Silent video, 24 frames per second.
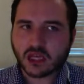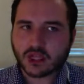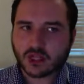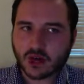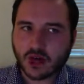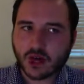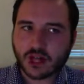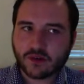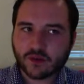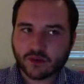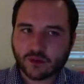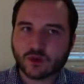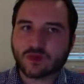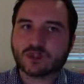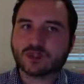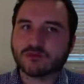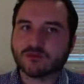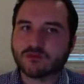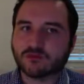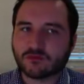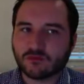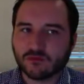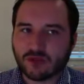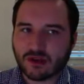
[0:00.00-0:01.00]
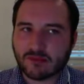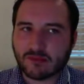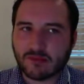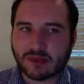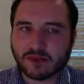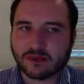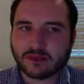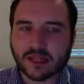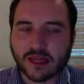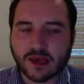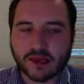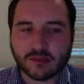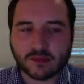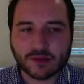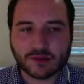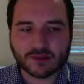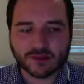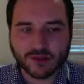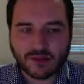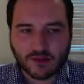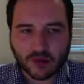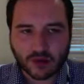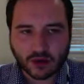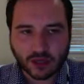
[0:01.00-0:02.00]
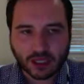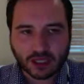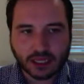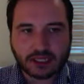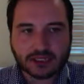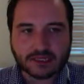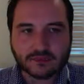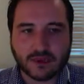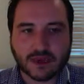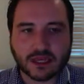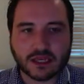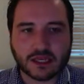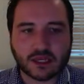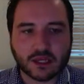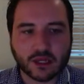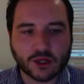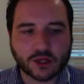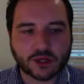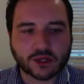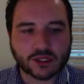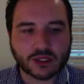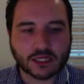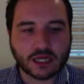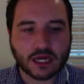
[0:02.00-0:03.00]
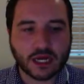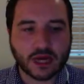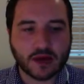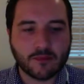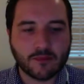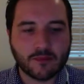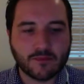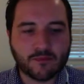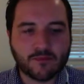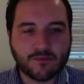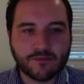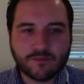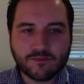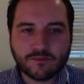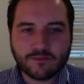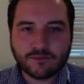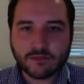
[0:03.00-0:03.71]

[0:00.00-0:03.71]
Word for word: kind of was rebuilding it, but it was remodeling it to make it look um,